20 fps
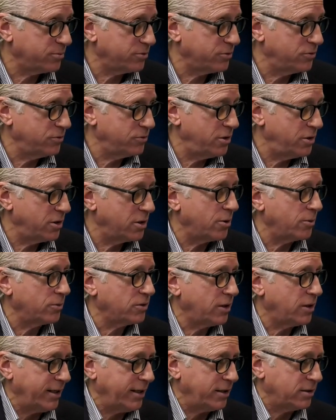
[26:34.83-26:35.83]
doing, are
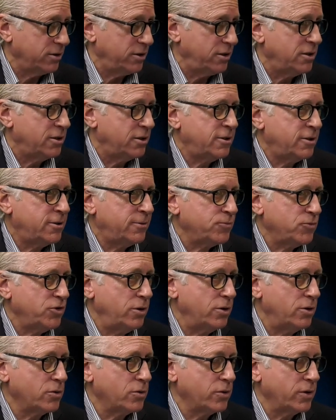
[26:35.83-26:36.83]
likely
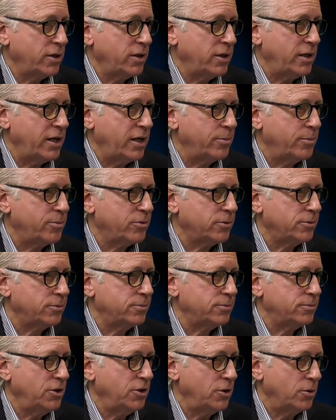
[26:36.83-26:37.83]
going to enable,
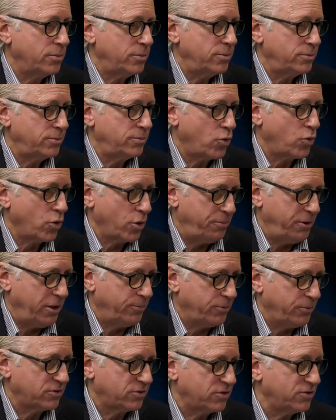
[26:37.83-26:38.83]
more
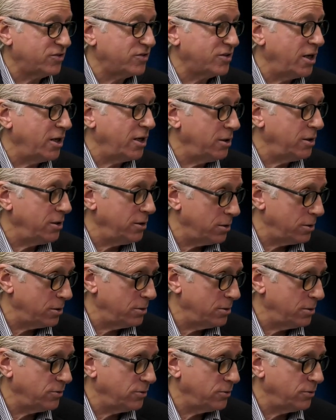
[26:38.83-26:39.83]
people to stay here
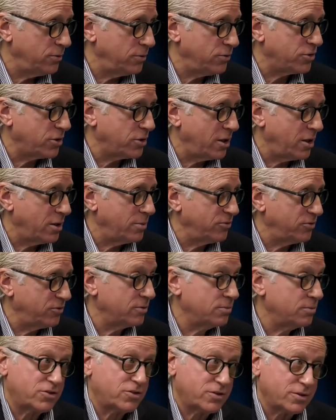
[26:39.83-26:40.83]
and do their jobs.
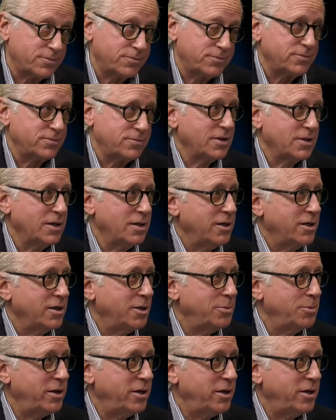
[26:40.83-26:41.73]
So it may.